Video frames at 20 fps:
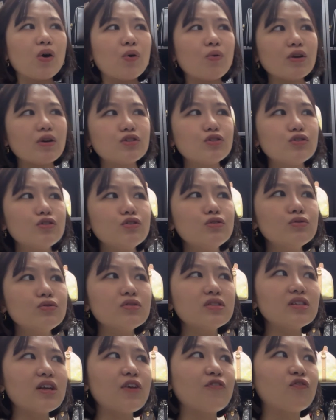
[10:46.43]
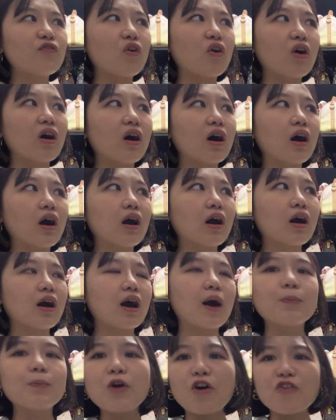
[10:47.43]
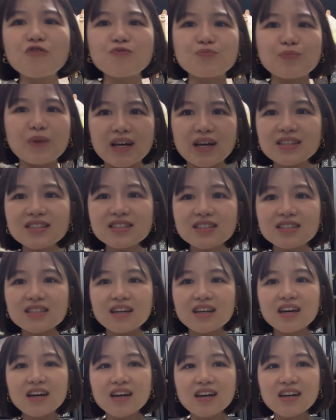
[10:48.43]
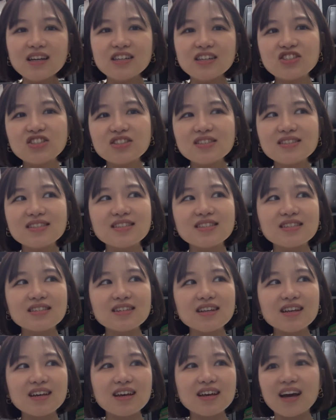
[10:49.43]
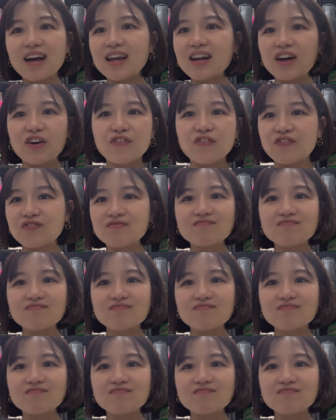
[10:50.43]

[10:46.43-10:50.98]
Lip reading: once you use it for a couple of months, it just kind of